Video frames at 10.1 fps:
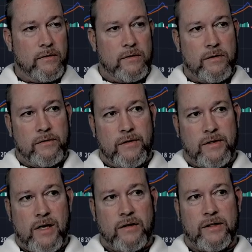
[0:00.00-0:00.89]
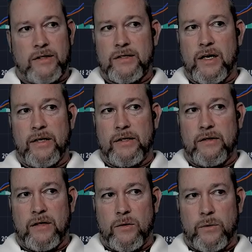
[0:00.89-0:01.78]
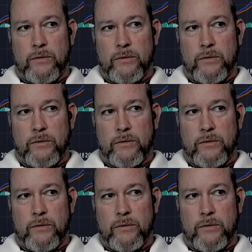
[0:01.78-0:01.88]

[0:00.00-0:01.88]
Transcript: the telling sign that we